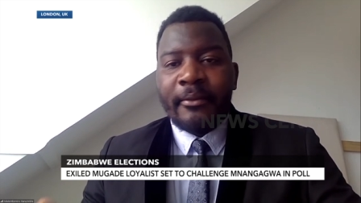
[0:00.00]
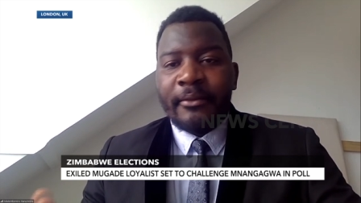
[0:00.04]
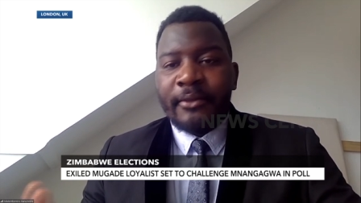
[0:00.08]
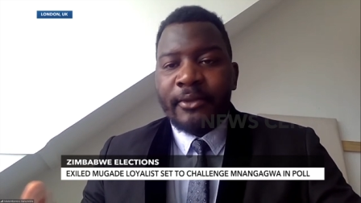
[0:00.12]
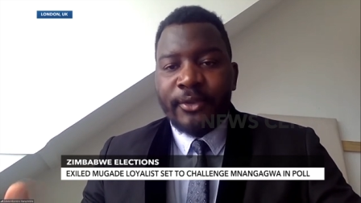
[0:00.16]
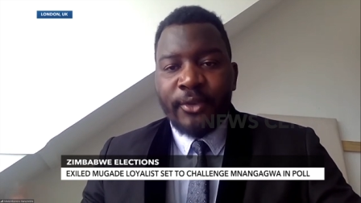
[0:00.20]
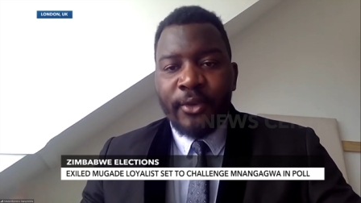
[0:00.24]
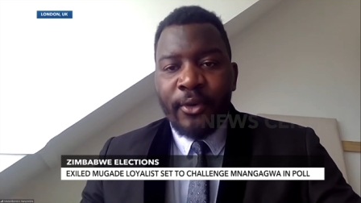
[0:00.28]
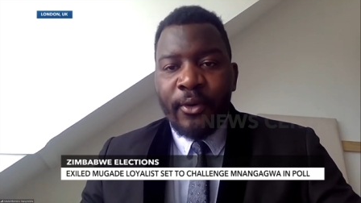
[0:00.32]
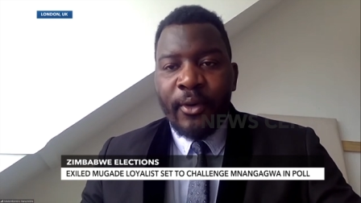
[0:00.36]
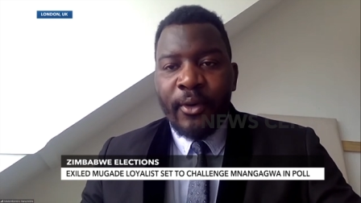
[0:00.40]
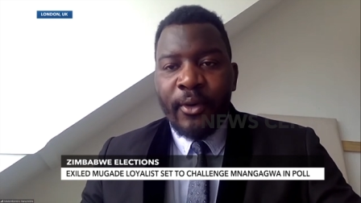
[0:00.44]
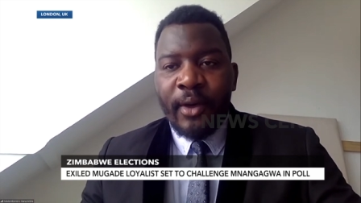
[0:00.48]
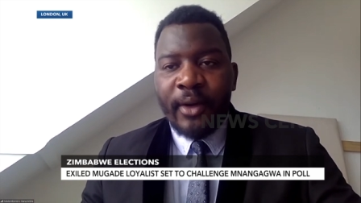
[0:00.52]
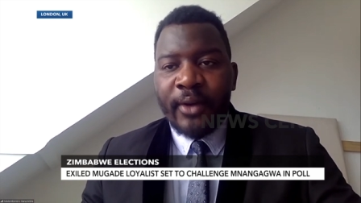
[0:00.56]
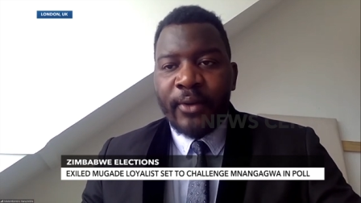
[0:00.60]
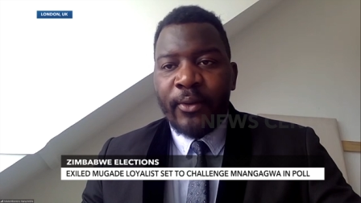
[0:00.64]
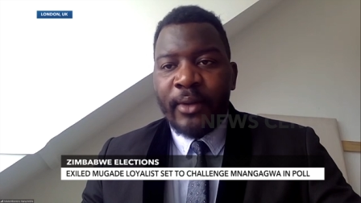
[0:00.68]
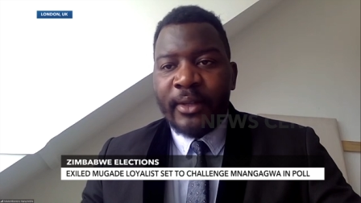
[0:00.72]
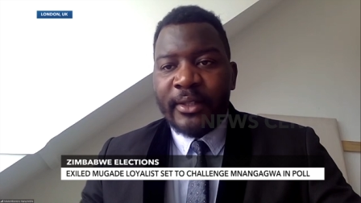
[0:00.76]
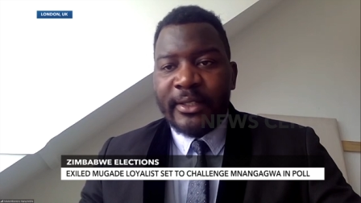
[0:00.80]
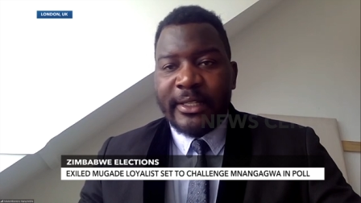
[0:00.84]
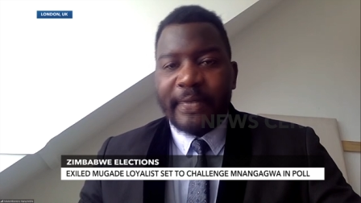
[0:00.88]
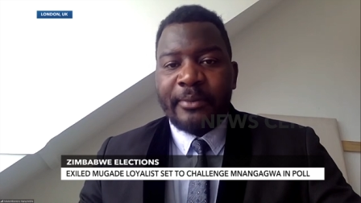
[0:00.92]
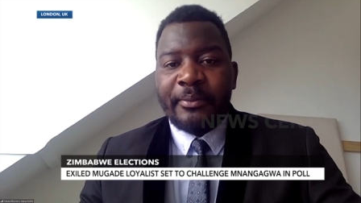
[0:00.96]
no one
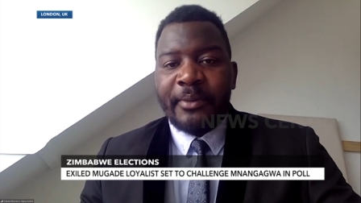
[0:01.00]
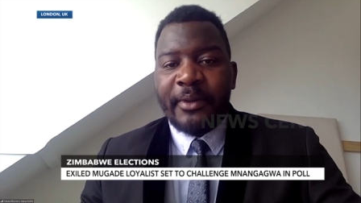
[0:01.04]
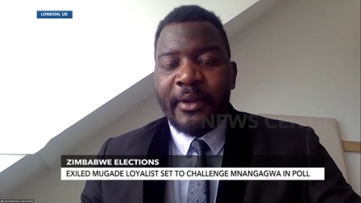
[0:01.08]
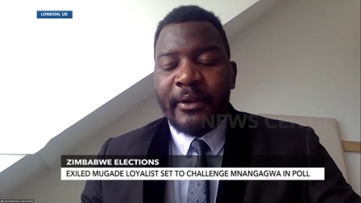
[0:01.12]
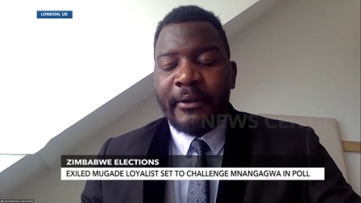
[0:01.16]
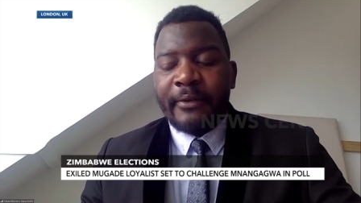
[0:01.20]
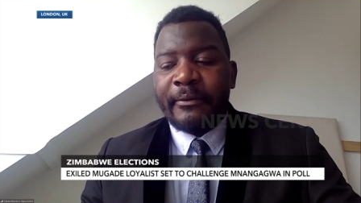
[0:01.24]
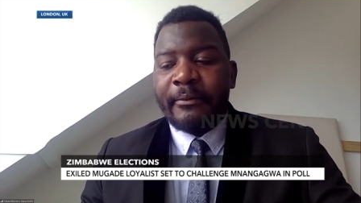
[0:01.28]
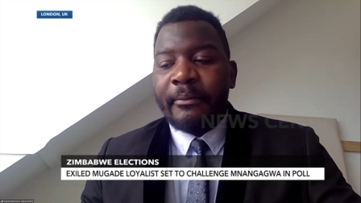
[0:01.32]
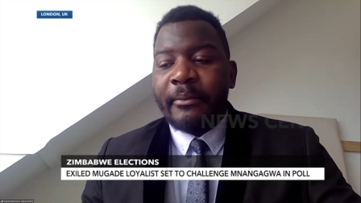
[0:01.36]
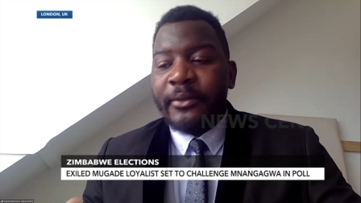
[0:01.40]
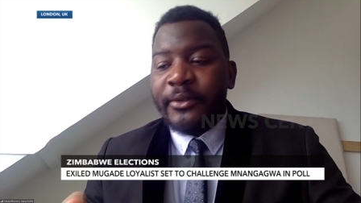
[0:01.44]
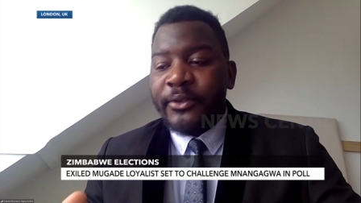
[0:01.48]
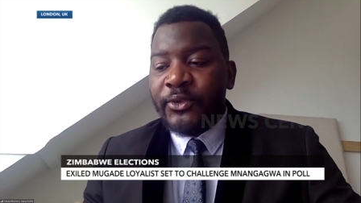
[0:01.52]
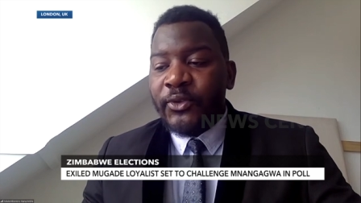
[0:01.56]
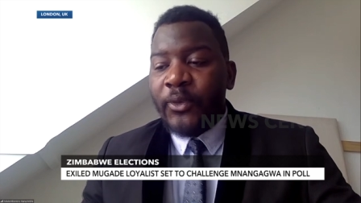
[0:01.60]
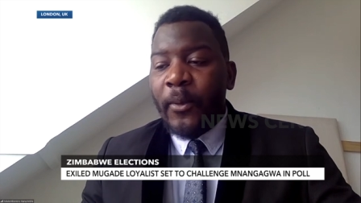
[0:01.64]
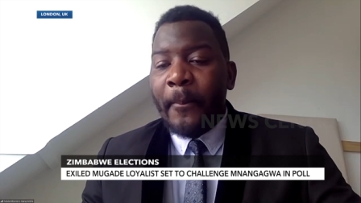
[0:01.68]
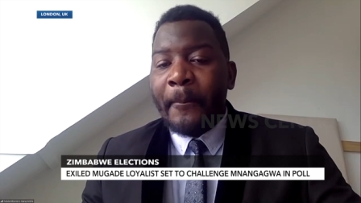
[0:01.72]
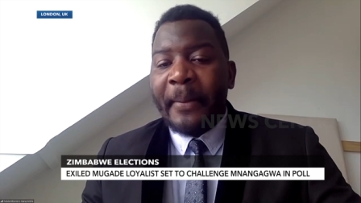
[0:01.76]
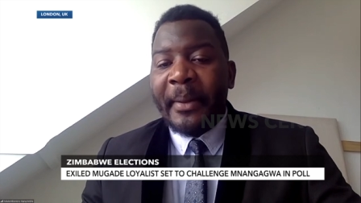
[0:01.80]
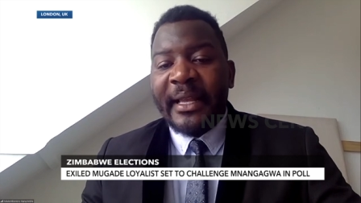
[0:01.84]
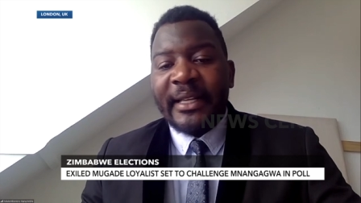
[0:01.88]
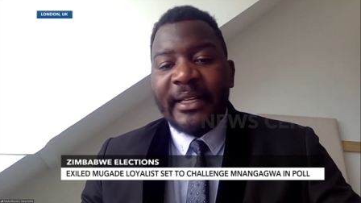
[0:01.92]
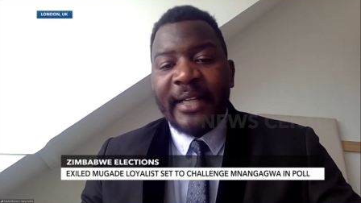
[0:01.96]
wants NPF.
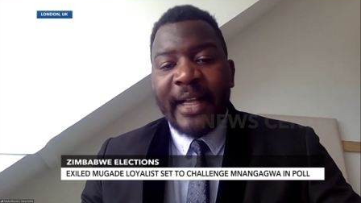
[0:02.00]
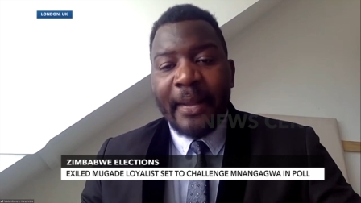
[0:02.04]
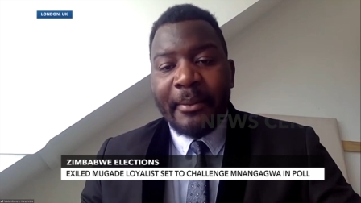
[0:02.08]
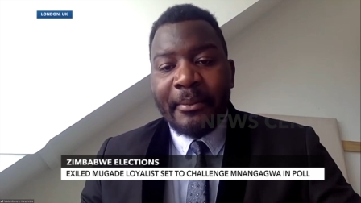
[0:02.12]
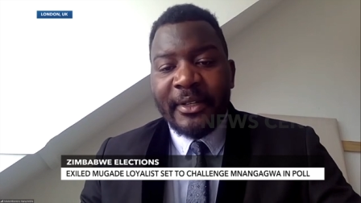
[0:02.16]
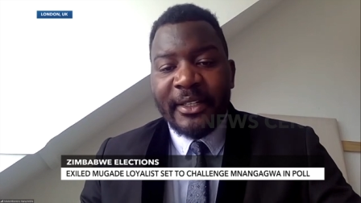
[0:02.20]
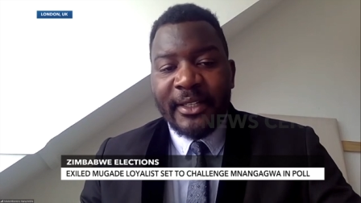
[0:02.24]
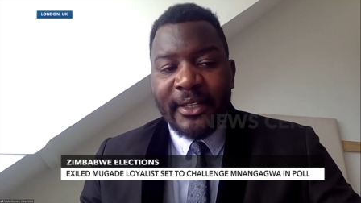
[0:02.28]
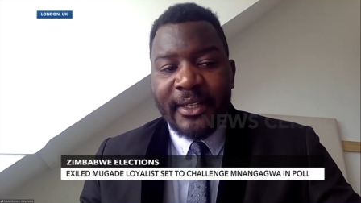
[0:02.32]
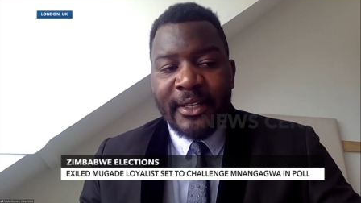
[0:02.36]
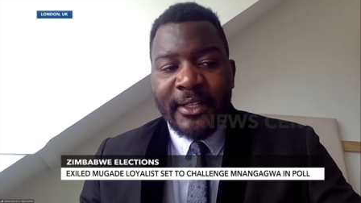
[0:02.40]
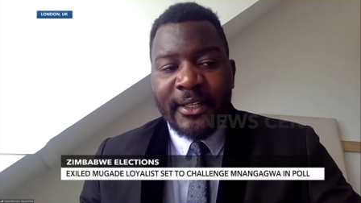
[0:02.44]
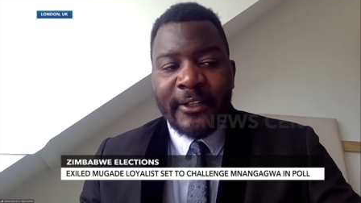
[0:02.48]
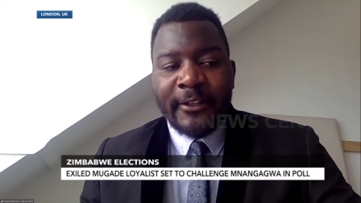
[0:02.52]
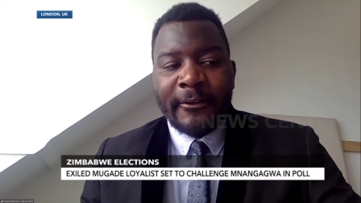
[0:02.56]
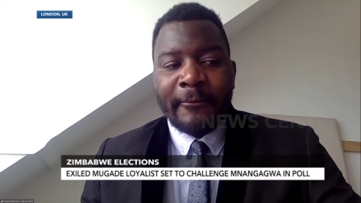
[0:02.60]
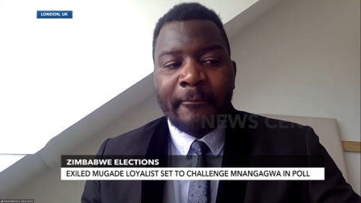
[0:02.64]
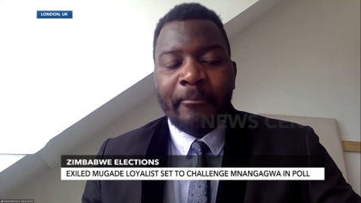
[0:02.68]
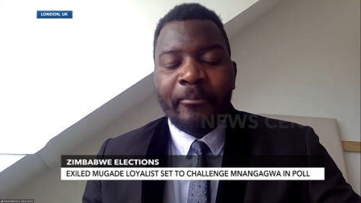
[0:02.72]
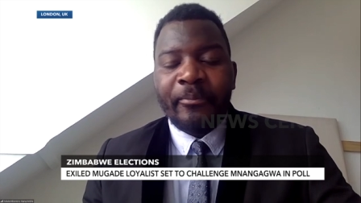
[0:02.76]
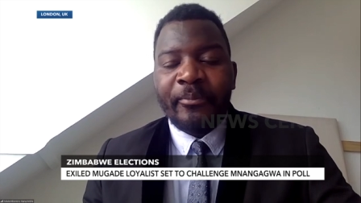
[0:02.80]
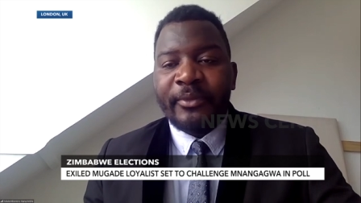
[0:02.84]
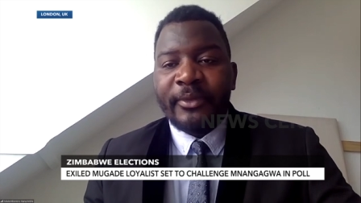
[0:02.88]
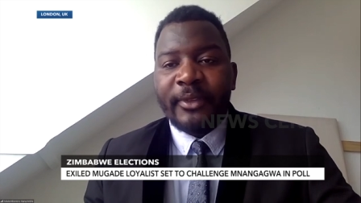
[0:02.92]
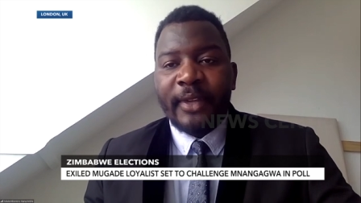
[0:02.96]
So by coming in,
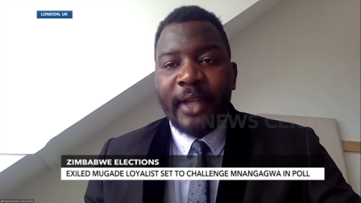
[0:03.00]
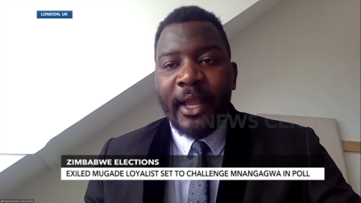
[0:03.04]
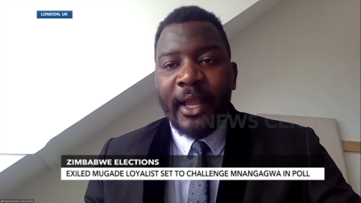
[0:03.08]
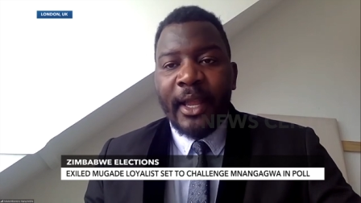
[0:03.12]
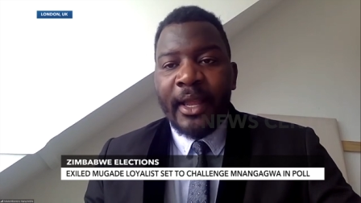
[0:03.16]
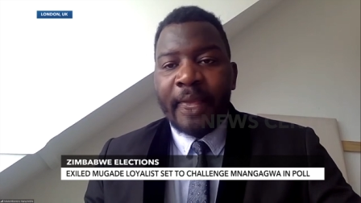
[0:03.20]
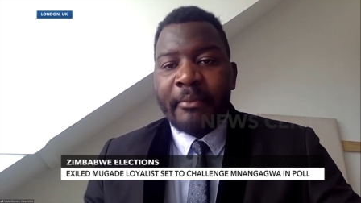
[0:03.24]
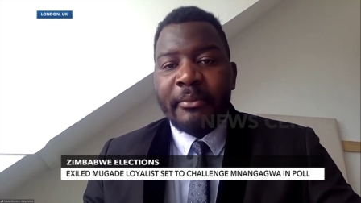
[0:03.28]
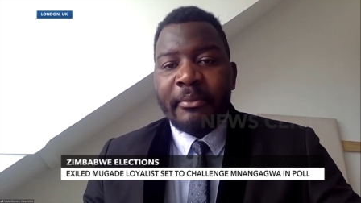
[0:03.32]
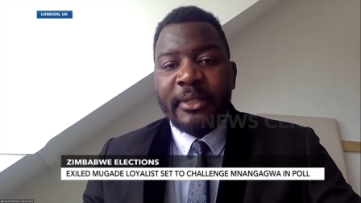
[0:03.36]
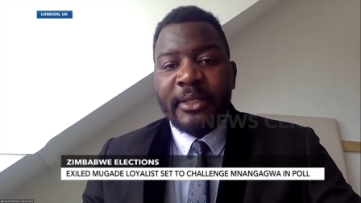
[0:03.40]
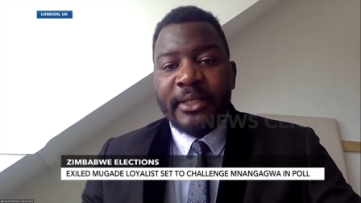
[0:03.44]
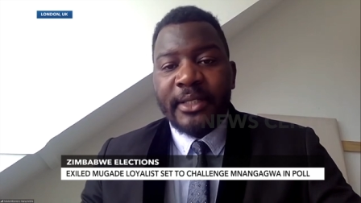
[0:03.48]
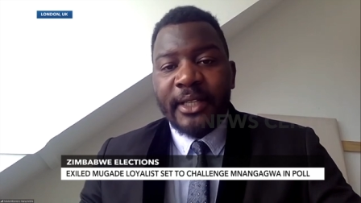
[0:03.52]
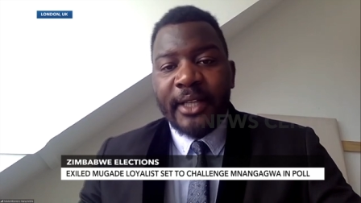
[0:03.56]
uh, Mr.